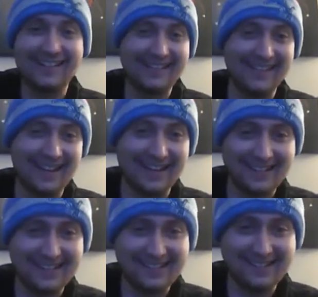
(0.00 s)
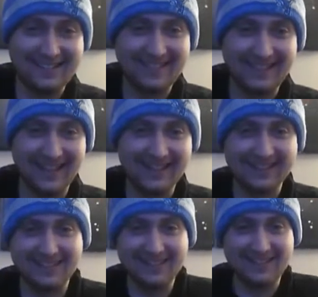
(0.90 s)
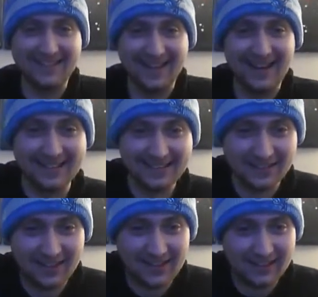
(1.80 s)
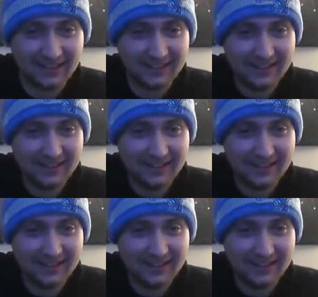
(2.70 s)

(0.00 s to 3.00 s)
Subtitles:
yes, that is a thing.